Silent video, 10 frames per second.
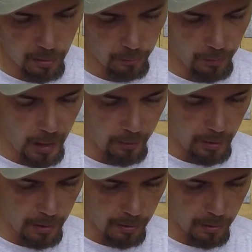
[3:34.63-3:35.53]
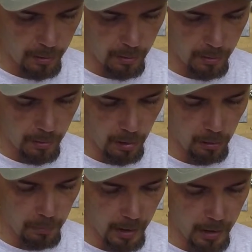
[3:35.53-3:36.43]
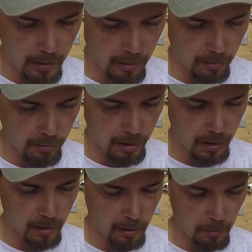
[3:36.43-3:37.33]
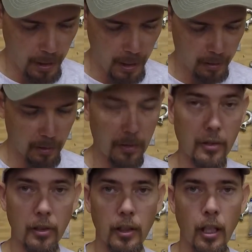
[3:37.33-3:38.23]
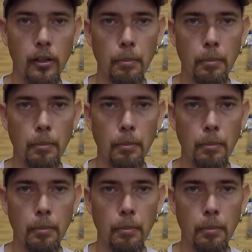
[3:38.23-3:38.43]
are the 5-inch jerk baits, so 6 in a pack. This is Koa